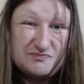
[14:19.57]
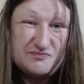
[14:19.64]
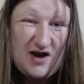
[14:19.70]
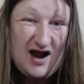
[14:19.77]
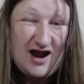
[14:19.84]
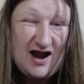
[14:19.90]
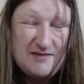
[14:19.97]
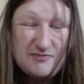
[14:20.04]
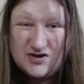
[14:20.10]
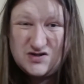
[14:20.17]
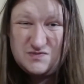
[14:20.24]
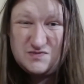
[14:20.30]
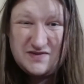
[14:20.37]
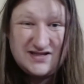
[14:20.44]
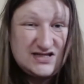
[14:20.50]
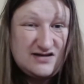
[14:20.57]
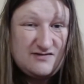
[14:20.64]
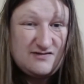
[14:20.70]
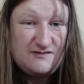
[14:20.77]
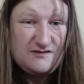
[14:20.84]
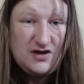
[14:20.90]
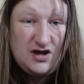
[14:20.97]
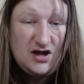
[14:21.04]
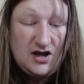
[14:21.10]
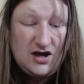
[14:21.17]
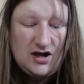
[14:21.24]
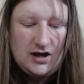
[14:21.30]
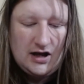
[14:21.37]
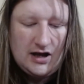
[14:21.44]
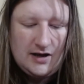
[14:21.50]
hyper expensive,
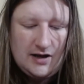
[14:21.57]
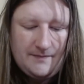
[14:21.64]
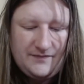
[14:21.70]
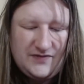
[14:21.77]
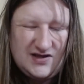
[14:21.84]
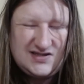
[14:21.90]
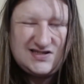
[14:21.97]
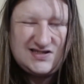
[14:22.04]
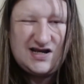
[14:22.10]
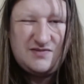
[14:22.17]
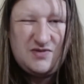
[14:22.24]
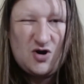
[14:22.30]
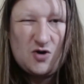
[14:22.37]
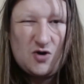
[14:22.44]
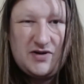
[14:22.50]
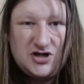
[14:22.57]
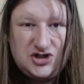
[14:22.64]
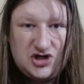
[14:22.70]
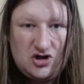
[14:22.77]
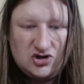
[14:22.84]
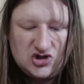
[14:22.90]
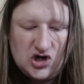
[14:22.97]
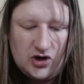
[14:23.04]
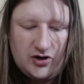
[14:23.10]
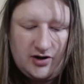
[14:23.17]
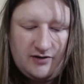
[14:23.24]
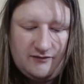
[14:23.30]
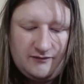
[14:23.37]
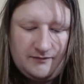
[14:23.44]
this is going to be our budget alternative.